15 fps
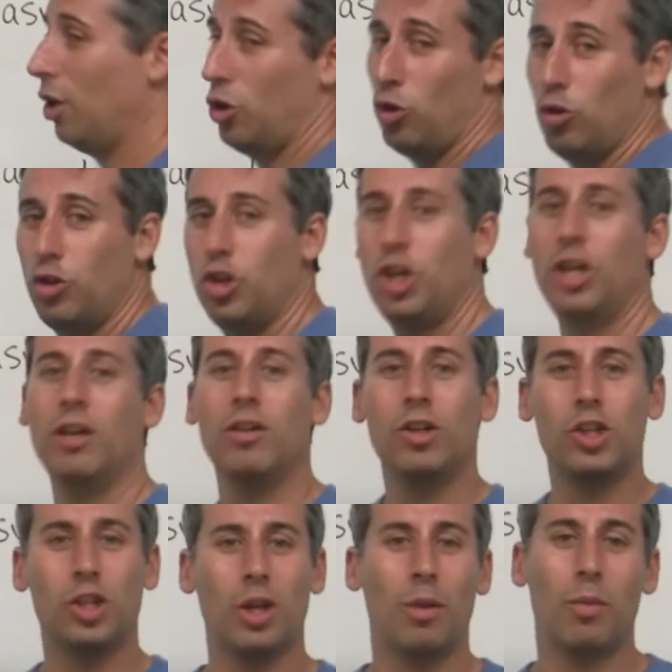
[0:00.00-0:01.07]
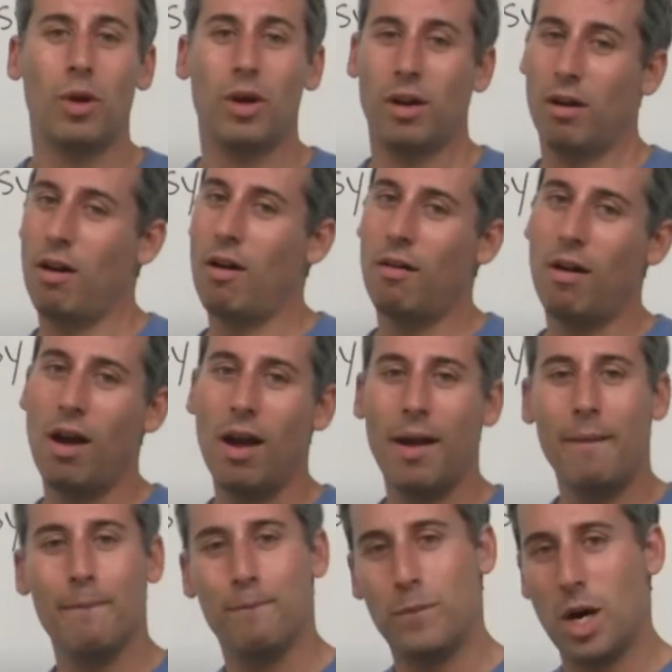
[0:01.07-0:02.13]
You cheer someone. All
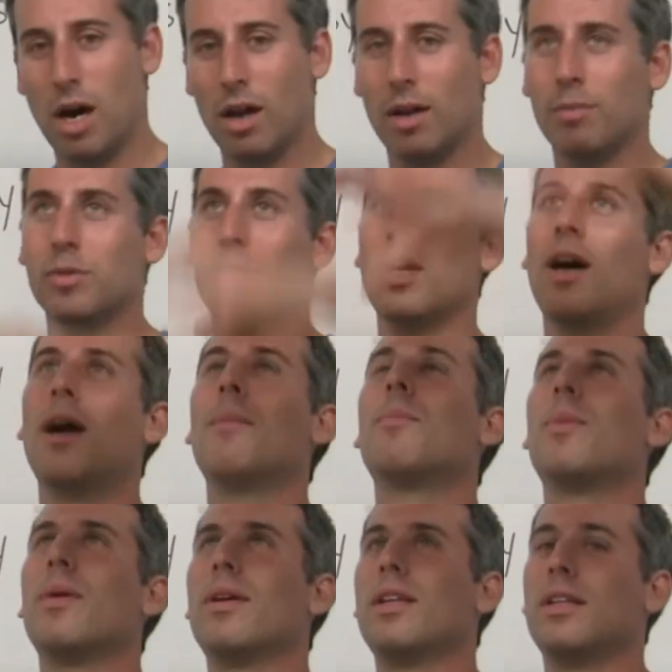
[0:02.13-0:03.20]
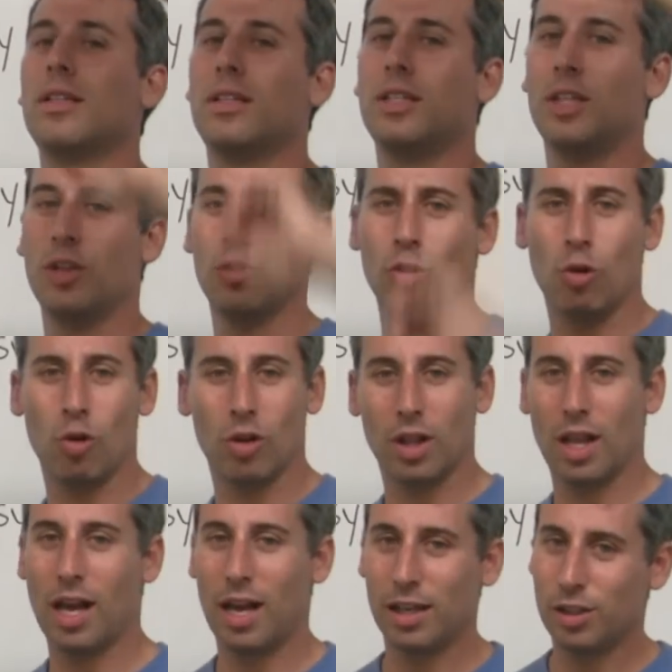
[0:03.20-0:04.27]
right. Bottoms up. Tilt the whole
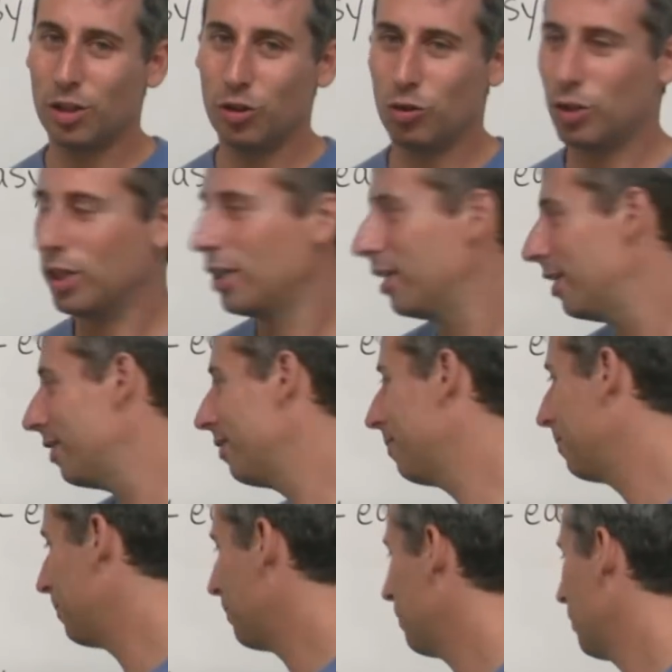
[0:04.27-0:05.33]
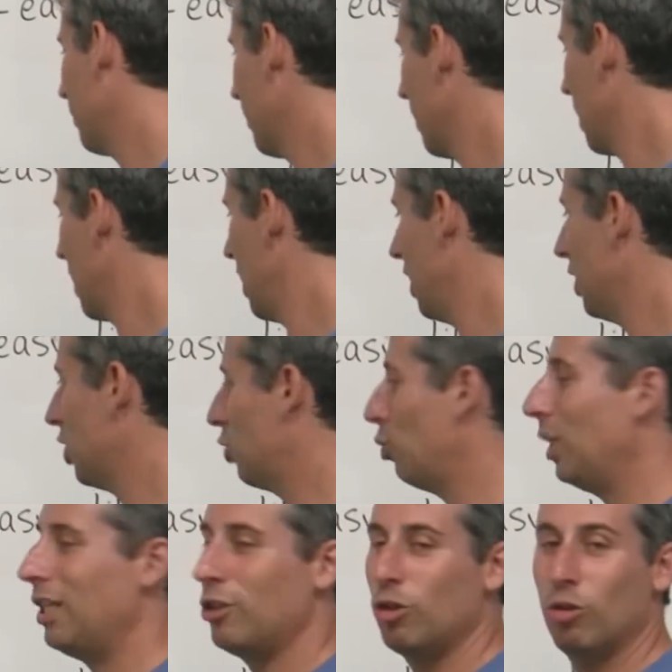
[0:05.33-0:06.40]
glass and drink it.
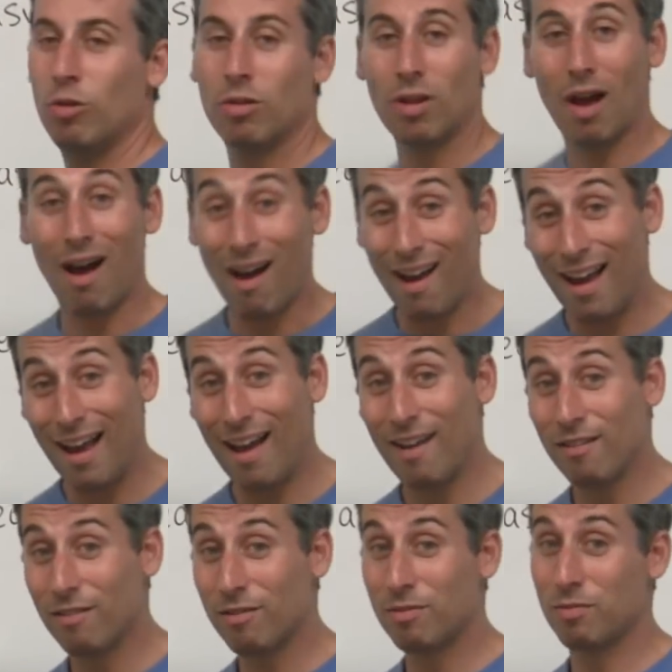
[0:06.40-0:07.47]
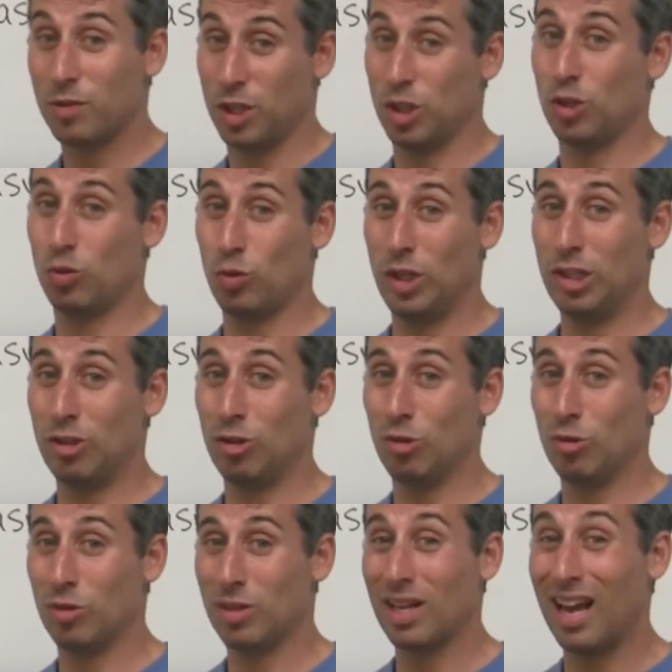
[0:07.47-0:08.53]
Sweet tooth. I have a sweet
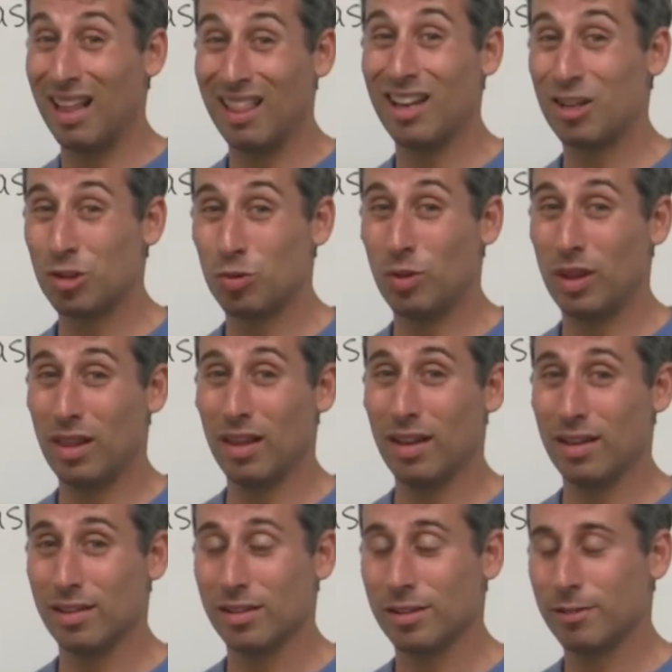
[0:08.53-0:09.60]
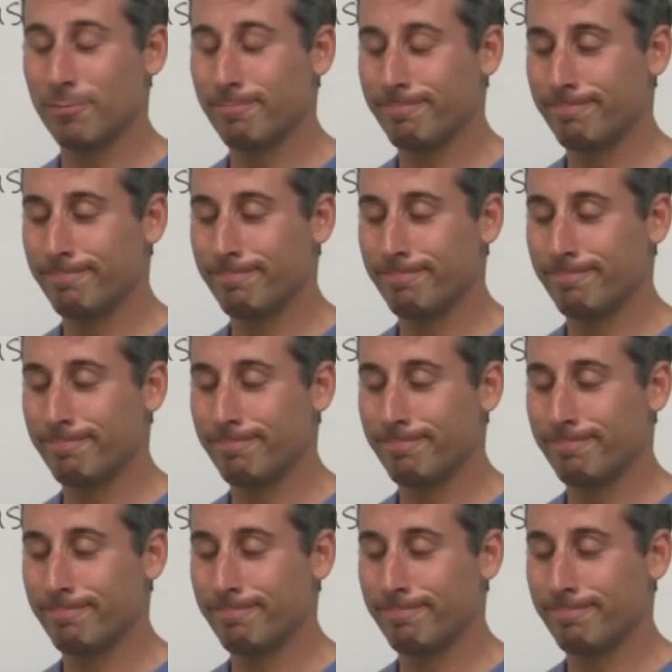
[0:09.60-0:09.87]
tooth. I like sweet things.